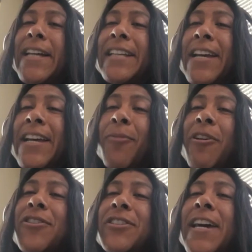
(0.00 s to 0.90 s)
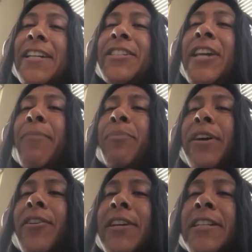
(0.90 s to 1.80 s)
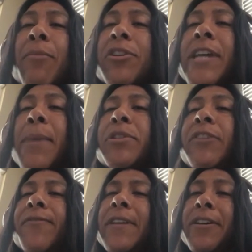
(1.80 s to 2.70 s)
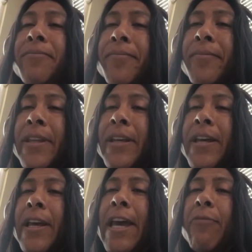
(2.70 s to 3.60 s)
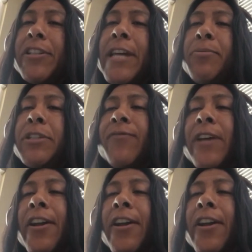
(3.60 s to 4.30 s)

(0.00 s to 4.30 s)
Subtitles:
love when you say shape, because it's about shape shifting. And we shape shift not our